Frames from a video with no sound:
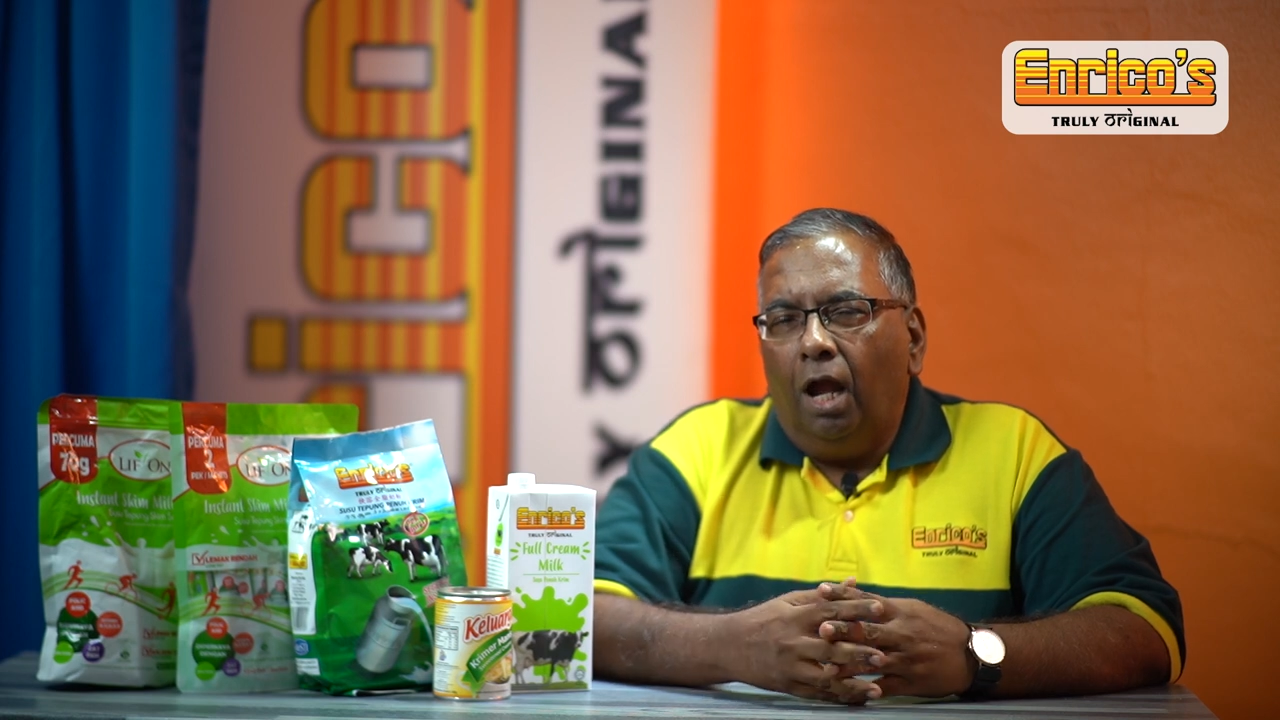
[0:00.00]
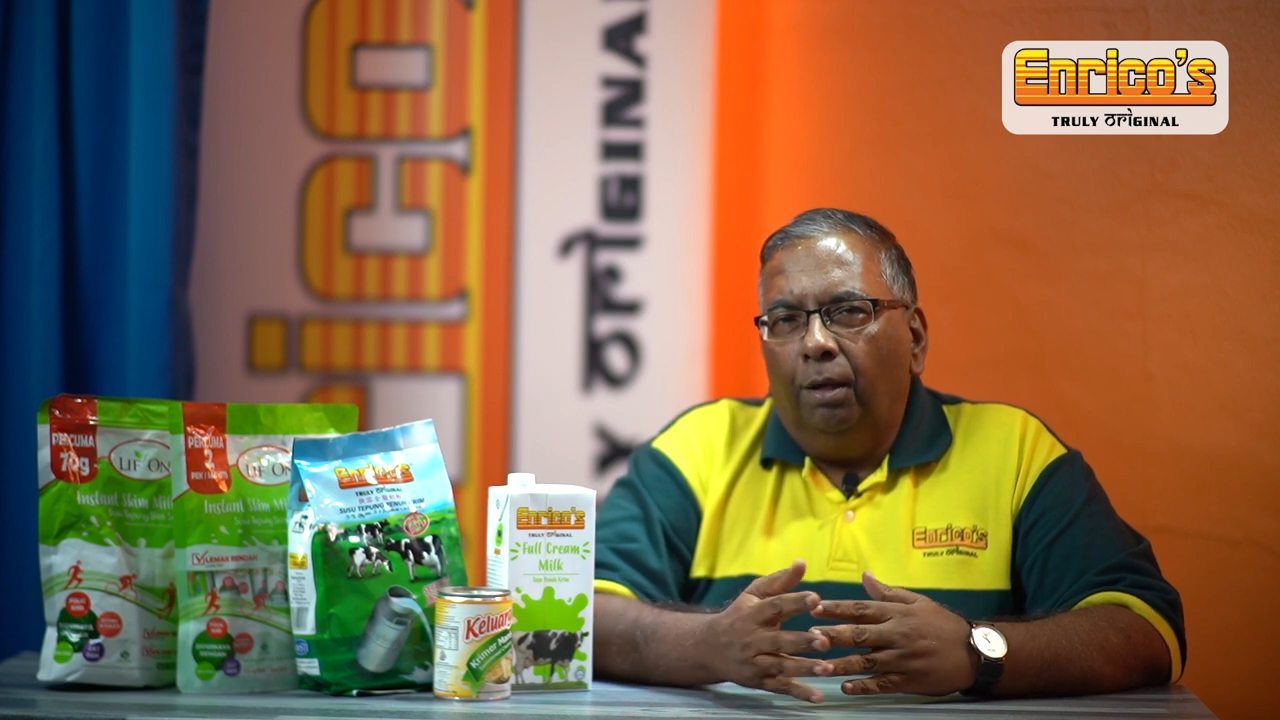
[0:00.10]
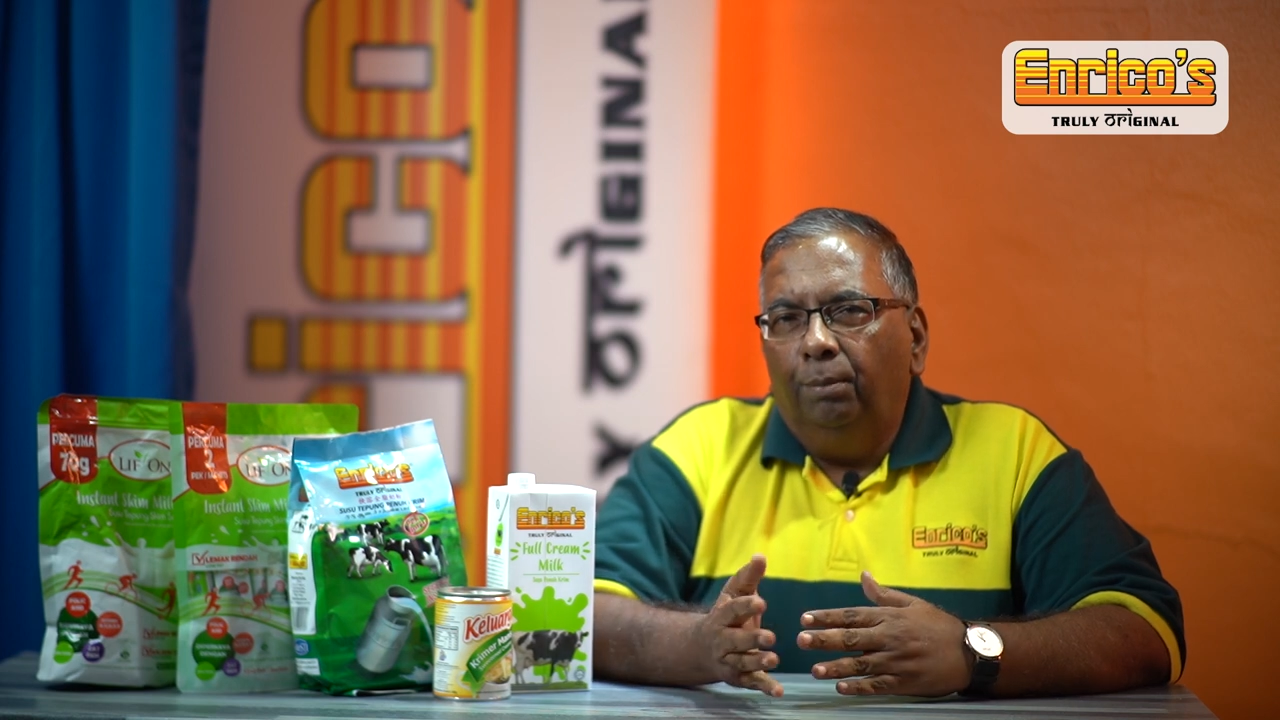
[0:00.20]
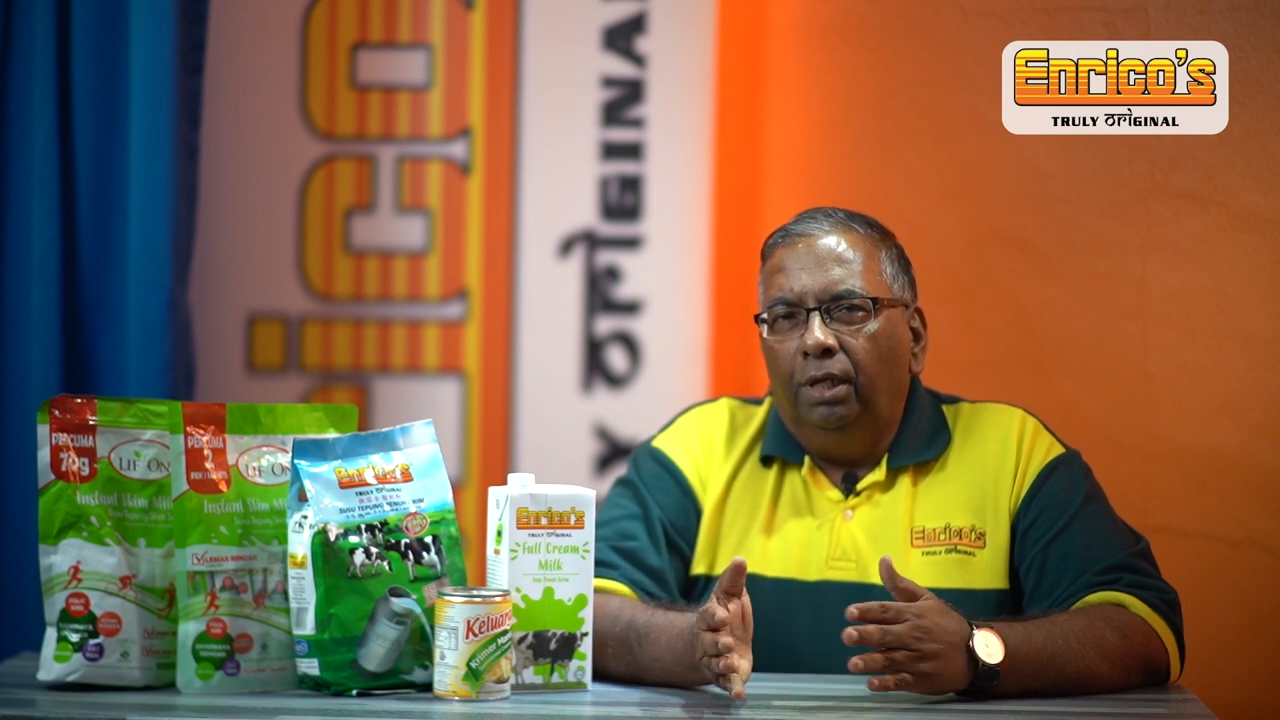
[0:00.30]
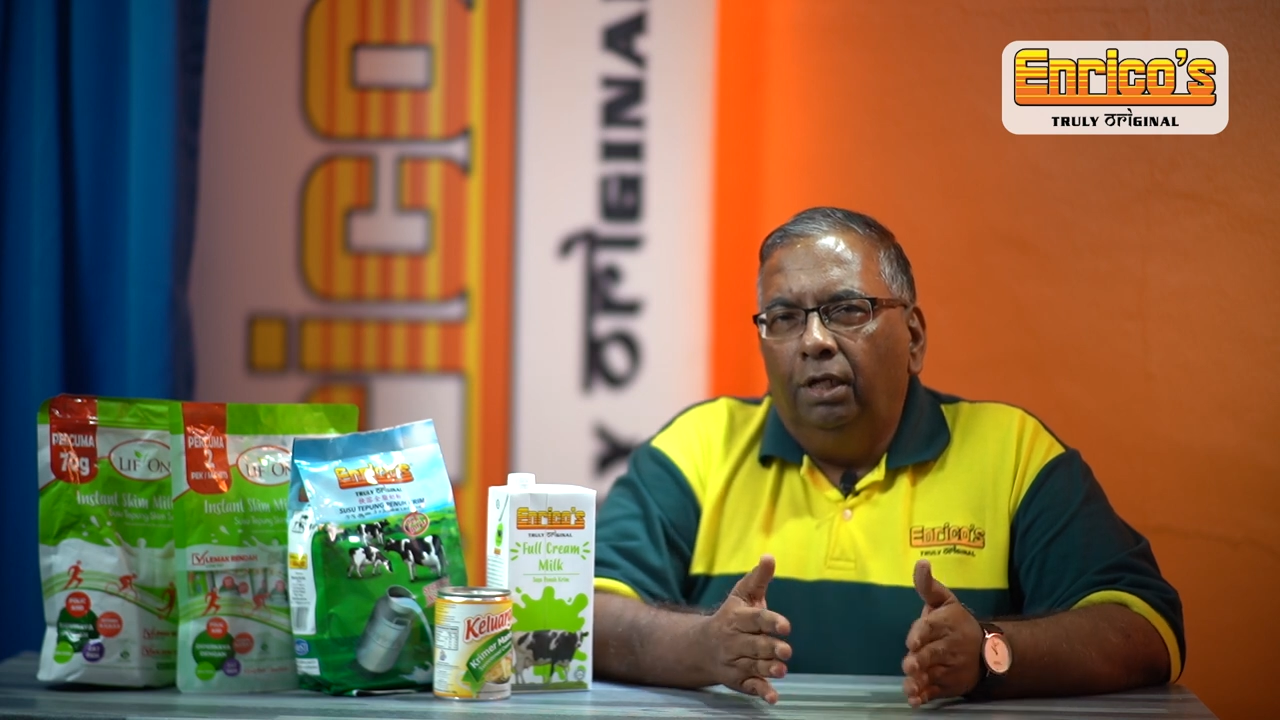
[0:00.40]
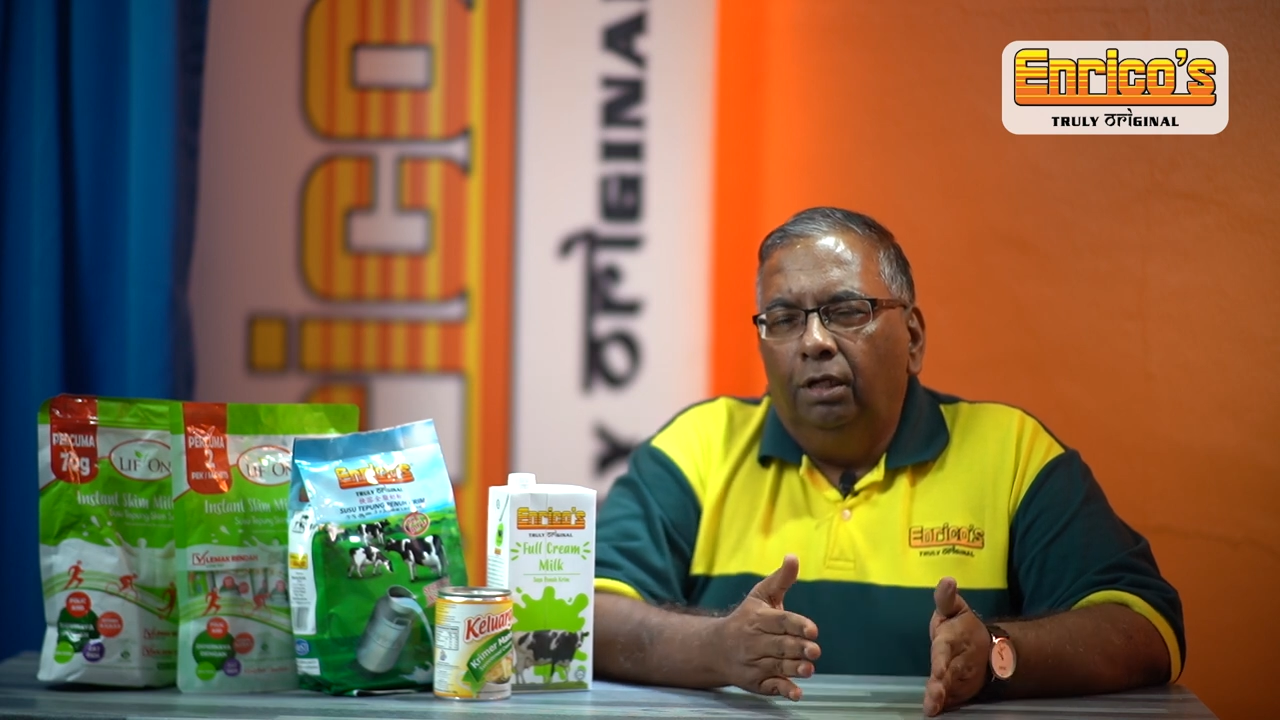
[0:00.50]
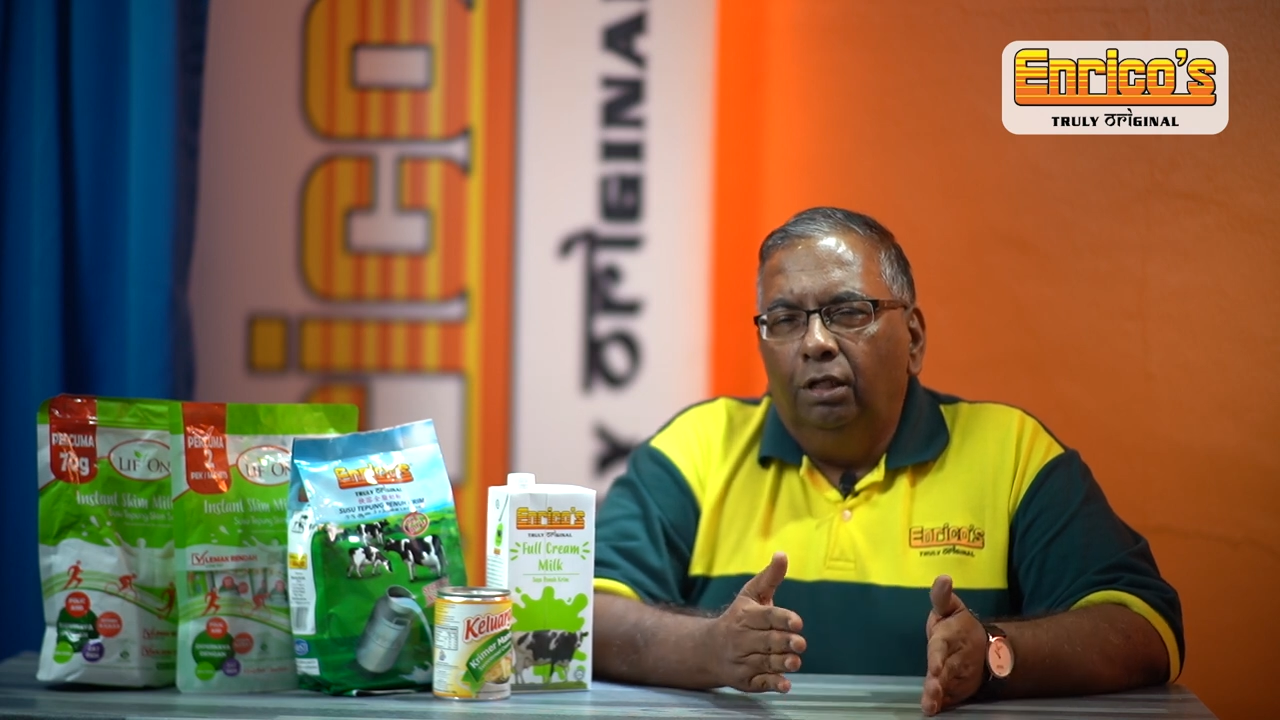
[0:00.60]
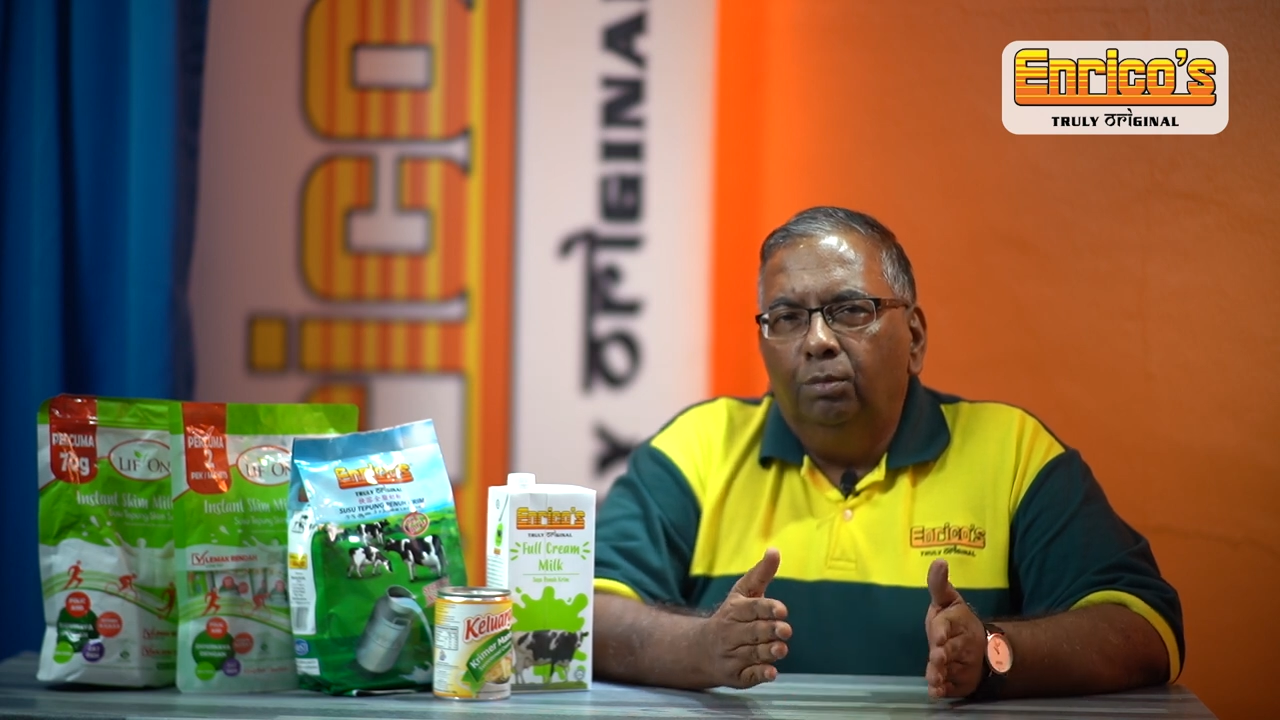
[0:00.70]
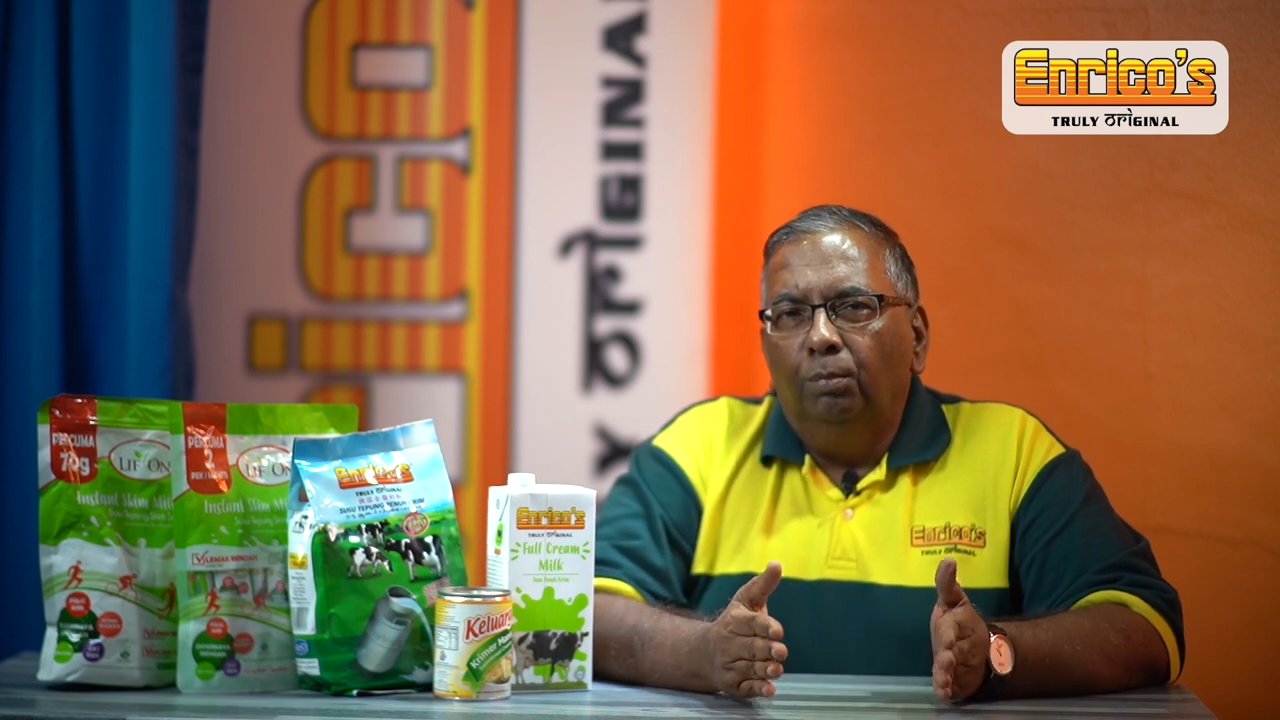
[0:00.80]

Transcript: I've been in this